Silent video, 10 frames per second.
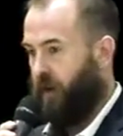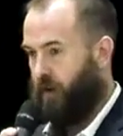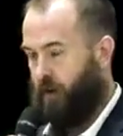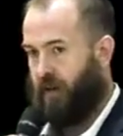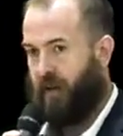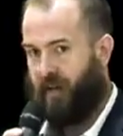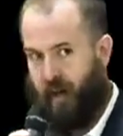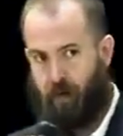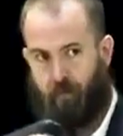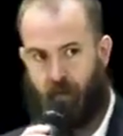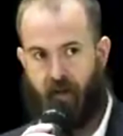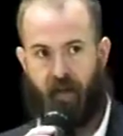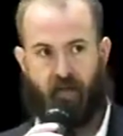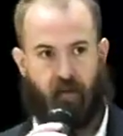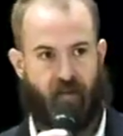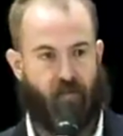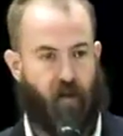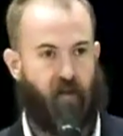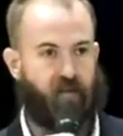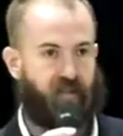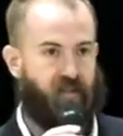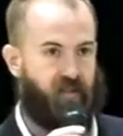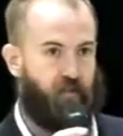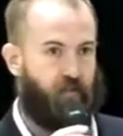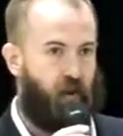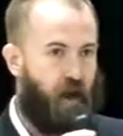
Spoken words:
a good accountability and transparency system